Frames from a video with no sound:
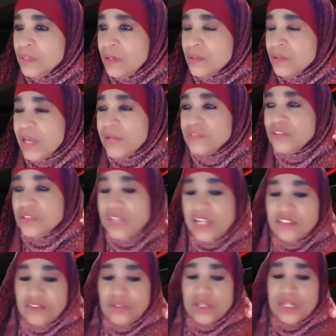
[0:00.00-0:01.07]
Okay, so
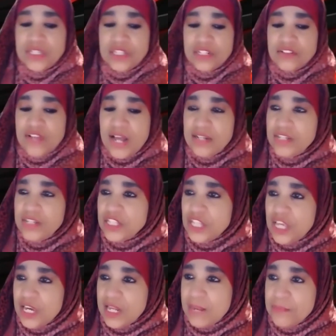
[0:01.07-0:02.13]
let's look at this hadith
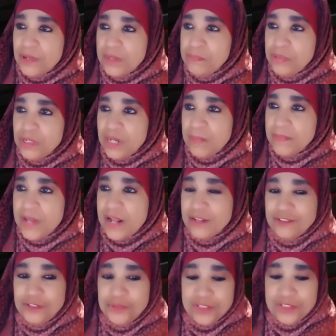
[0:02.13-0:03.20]
again. I'm going to put it up now
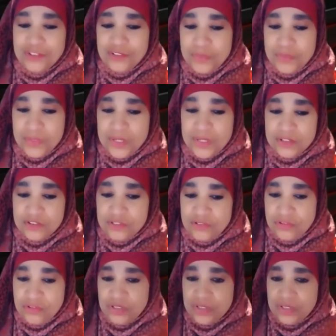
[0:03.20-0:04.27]
so you can see. One of the sisters